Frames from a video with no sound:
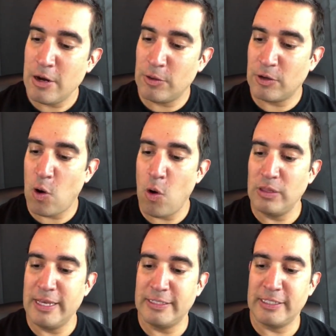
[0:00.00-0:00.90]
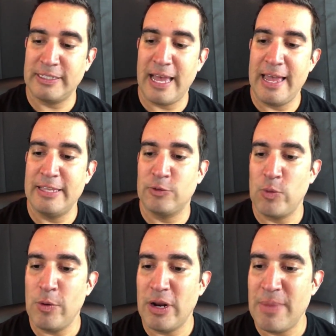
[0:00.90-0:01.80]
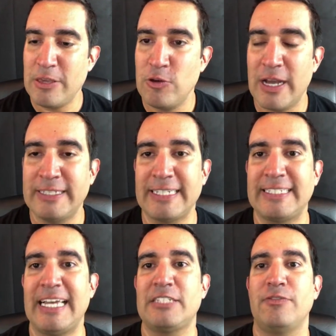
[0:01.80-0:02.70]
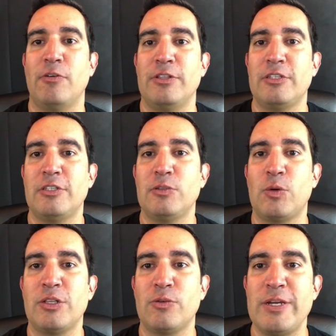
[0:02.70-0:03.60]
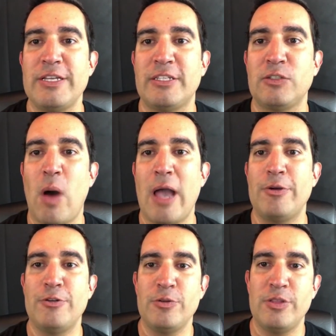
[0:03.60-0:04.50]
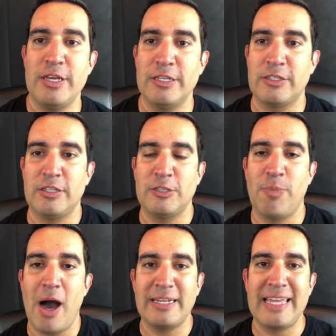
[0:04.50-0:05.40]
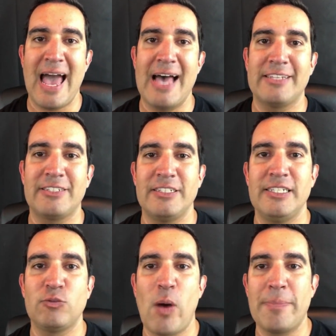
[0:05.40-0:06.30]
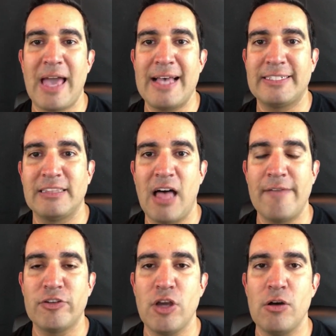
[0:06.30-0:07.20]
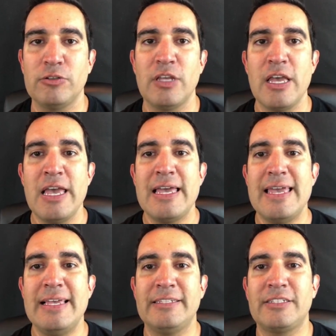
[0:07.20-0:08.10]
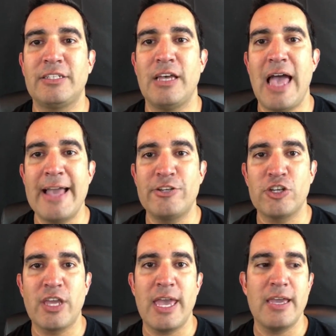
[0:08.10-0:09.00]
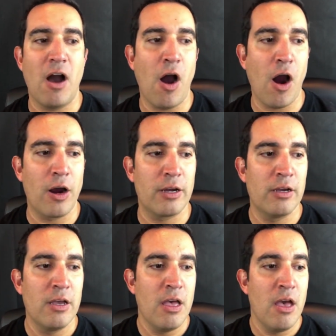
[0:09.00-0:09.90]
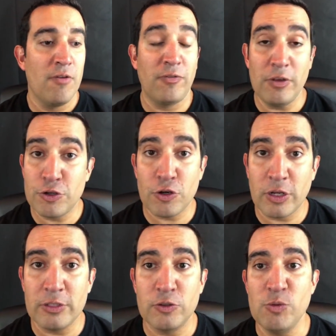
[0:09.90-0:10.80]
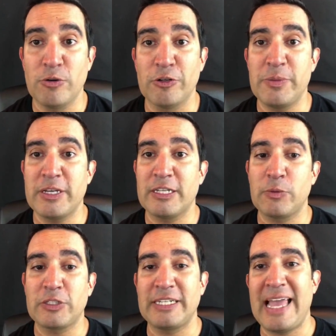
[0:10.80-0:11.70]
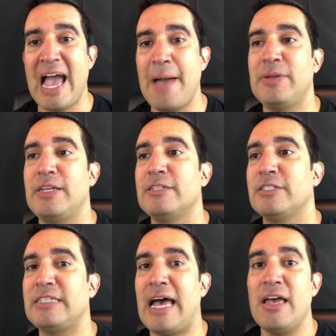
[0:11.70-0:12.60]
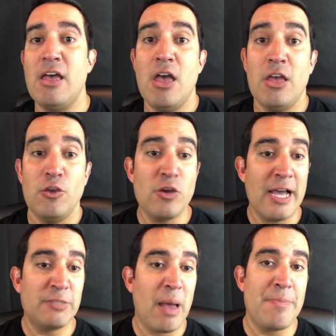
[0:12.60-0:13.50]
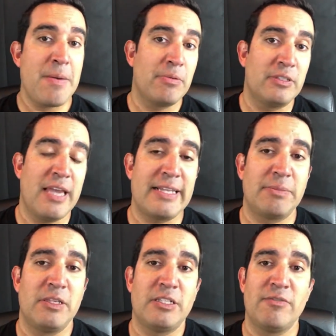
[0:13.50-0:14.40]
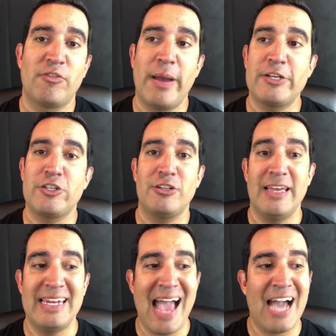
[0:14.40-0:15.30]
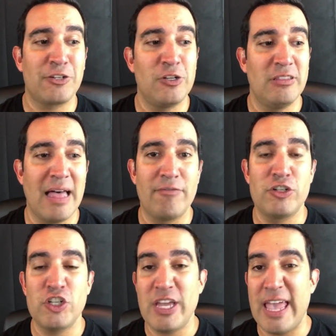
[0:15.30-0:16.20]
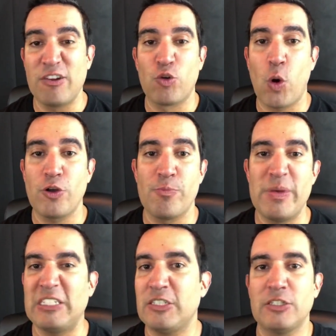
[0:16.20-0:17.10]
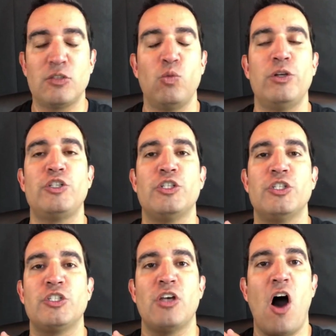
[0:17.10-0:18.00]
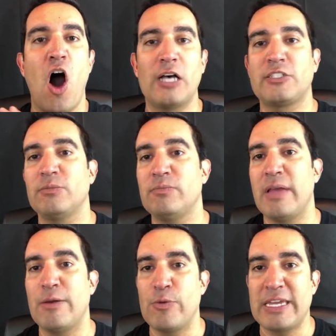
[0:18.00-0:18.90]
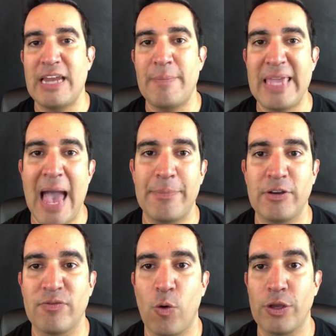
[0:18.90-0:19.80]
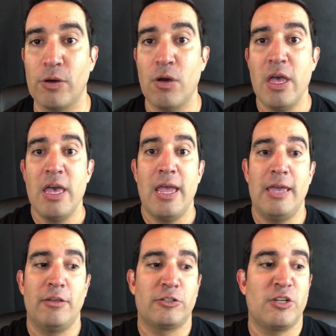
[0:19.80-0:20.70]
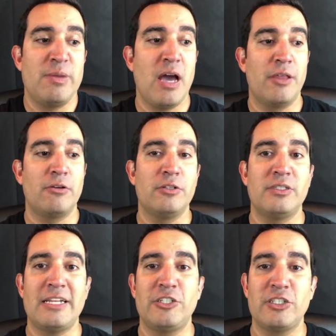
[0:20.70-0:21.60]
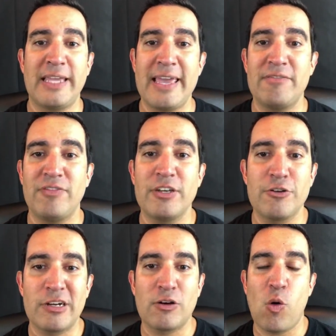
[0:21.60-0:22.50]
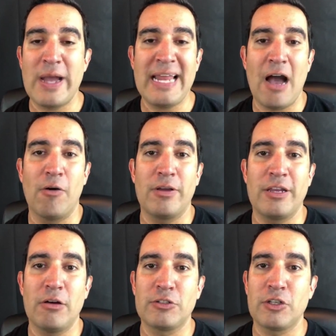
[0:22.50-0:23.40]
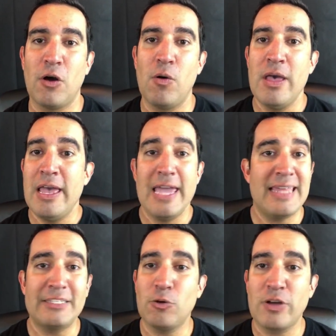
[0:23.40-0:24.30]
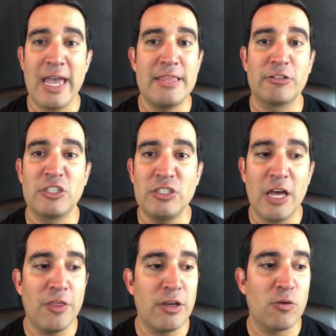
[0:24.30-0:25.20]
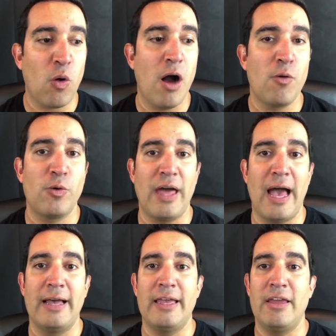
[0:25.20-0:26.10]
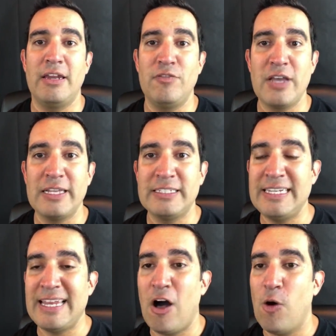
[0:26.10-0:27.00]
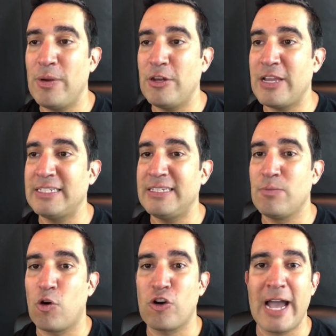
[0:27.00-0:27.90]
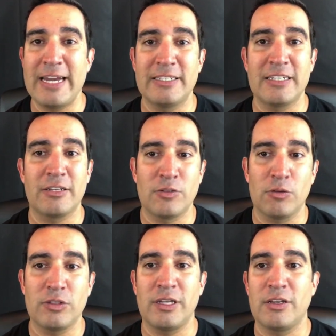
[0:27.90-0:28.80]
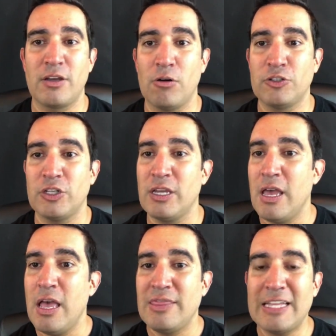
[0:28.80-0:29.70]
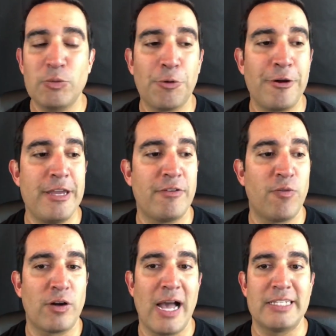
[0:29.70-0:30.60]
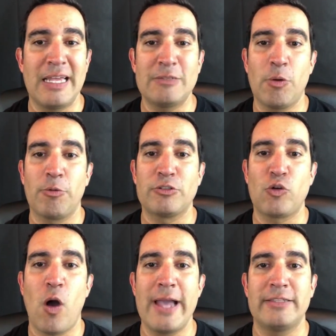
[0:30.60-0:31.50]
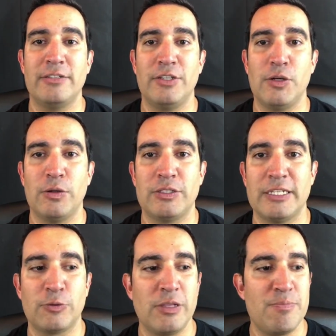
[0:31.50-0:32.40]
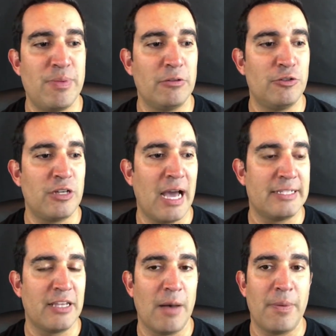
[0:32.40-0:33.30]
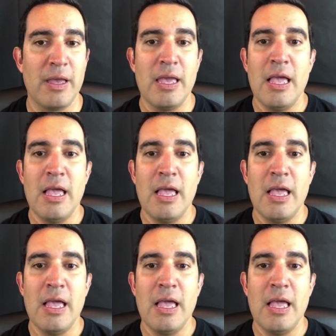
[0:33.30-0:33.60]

the goal is we want to make you guys successful. And this is one of the reasons why we do these podcasts and these webcasts and live shows is to educate our future consumers. Because what's going to happen is that you guys might be able to take some of this information and actually leverage it and grow your business, which is awesome. And we cannot be happier for you. And there's going to be others that just can't figure it quite out, So, and that's okay. There's nothing wrong with that. And if you guys need help and you guys need more guidance and consulting and coaching, that's what we're here for, guys. That's what we're trying to do is really build you guys up.